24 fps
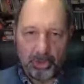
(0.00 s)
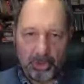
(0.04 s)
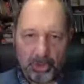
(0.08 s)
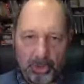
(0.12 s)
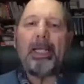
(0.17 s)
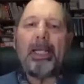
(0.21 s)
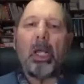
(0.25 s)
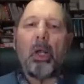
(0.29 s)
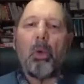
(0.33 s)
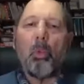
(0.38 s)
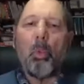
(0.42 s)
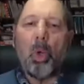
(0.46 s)

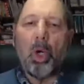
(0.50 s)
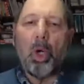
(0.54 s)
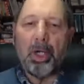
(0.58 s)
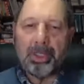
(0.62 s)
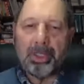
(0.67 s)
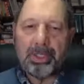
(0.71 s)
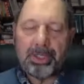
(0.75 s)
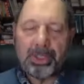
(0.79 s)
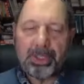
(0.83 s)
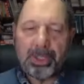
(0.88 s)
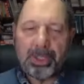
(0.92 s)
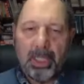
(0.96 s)
was
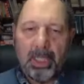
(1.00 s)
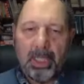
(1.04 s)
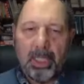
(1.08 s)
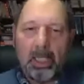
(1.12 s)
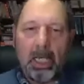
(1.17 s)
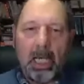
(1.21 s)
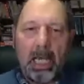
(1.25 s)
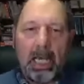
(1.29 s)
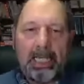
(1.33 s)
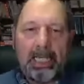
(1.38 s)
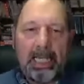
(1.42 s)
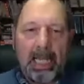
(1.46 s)
an
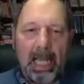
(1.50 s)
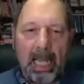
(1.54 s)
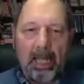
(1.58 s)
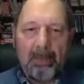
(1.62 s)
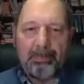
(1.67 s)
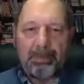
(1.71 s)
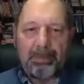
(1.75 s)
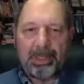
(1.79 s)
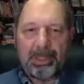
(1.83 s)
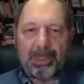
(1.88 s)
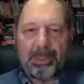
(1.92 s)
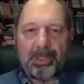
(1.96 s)

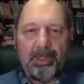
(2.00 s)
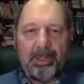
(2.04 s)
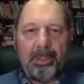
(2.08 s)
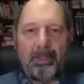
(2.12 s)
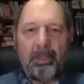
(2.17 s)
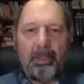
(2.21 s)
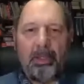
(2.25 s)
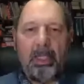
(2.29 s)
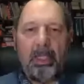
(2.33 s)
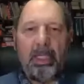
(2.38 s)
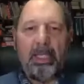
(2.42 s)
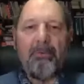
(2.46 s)
absolutely
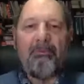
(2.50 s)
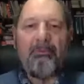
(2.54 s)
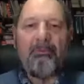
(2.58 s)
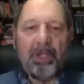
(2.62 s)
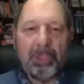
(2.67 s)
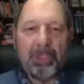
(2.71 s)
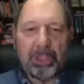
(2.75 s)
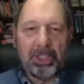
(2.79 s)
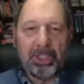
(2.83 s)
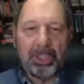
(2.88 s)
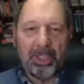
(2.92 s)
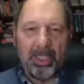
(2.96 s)

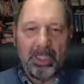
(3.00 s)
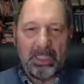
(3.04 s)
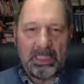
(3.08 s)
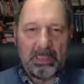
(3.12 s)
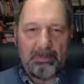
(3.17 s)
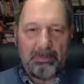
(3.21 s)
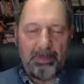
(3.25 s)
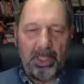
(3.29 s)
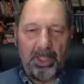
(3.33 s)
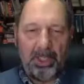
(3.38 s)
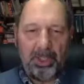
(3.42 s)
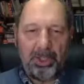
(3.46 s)
visionary
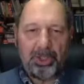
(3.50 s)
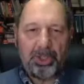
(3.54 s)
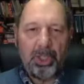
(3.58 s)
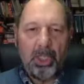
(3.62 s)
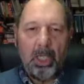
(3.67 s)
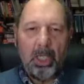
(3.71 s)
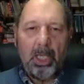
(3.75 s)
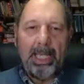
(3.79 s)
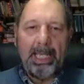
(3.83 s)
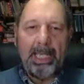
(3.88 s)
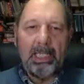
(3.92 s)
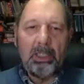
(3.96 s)
speech
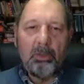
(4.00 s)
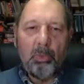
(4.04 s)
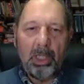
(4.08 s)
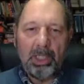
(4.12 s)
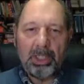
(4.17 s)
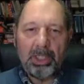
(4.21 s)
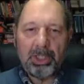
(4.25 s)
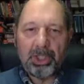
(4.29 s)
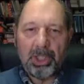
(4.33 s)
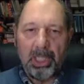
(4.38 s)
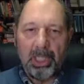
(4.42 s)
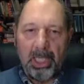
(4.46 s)
in which
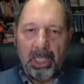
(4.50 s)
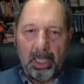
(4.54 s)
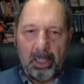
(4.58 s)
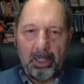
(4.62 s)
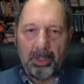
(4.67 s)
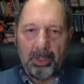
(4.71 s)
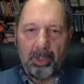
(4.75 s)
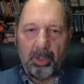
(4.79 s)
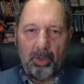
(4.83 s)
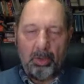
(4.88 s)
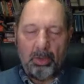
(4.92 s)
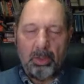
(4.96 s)
he
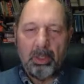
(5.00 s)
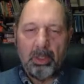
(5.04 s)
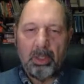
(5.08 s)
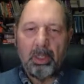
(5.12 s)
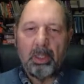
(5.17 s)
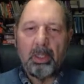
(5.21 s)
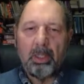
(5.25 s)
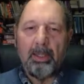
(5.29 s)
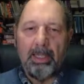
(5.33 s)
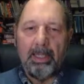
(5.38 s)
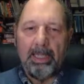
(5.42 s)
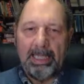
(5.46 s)
argued,
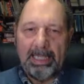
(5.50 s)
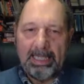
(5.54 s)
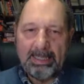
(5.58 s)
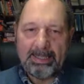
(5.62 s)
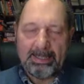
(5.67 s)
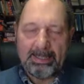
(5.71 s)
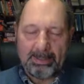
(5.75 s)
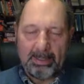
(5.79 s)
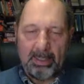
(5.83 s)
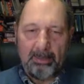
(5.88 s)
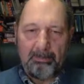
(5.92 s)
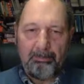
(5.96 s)
in
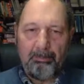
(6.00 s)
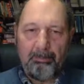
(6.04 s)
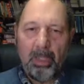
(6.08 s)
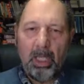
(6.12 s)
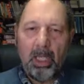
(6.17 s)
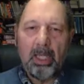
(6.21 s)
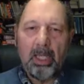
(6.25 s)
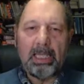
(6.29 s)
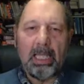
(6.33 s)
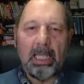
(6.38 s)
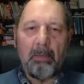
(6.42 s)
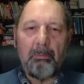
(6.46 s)
sum,
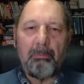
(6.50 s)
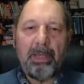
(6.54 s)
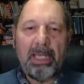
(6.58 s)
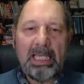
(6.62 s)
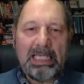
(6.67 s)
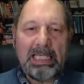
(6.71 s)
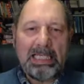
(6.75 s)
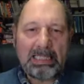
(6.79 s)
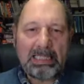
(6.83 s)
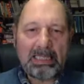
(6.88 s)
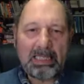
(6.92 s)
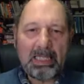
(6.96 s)
that
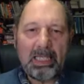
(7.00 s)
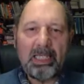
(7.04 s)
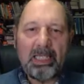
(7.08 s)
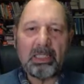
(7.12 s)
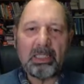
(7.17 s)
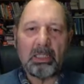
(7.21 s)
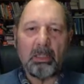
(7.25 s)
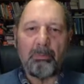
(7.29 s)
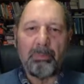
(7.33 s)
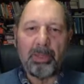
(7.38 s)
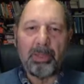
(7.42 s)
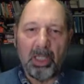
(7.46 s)
peace is a
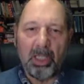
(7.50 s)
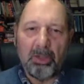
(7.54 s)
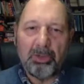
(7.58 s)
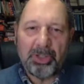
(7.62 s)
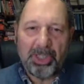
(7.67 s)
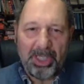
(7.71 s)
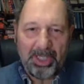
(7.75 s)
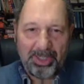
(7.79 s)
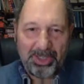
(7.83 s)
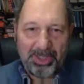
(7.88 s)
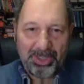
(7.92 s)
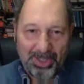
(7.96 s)

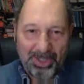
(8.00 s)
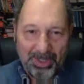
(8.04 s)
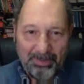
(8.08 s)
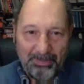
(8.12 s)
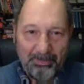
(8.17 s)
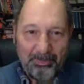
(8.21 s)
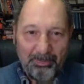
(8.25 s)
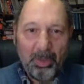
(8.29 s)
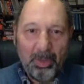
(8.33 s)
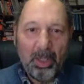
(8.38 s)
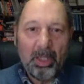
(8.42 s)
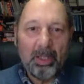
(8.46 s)
process
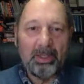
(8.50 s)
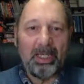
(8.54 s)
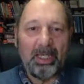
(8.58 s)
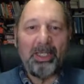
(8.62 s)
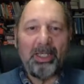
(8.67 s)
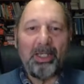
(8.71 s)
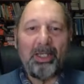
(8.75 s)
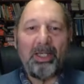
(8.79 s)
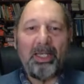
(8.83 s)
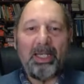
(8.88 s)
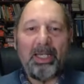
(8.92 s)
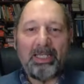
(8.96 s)
that you,
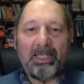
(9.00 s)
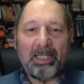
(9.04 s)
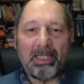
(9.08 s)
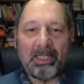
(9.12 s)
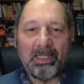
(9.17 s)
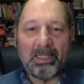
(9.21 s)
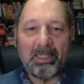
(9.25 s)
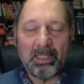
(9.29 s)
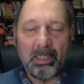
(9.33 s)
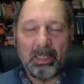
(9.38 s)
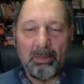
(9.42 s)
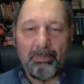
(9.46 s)
it isn't
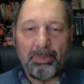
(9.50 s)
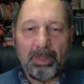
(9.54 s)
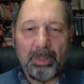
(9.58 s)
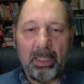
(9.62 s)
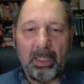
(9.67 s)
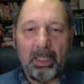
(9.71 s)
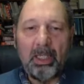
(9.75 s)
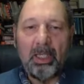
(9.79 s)
something